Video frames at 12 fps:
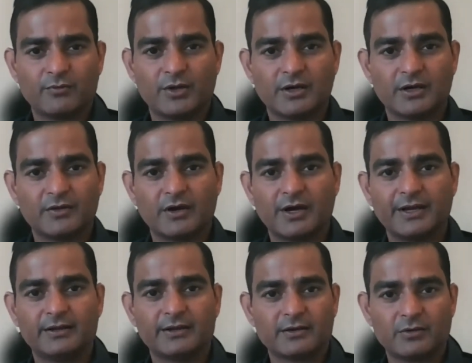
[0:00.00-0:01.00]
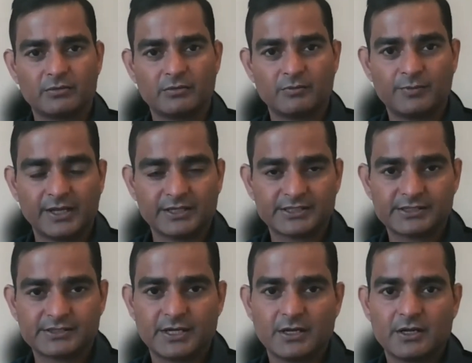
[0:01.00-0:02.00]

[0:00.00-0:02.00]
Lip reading: We are the high-tech place.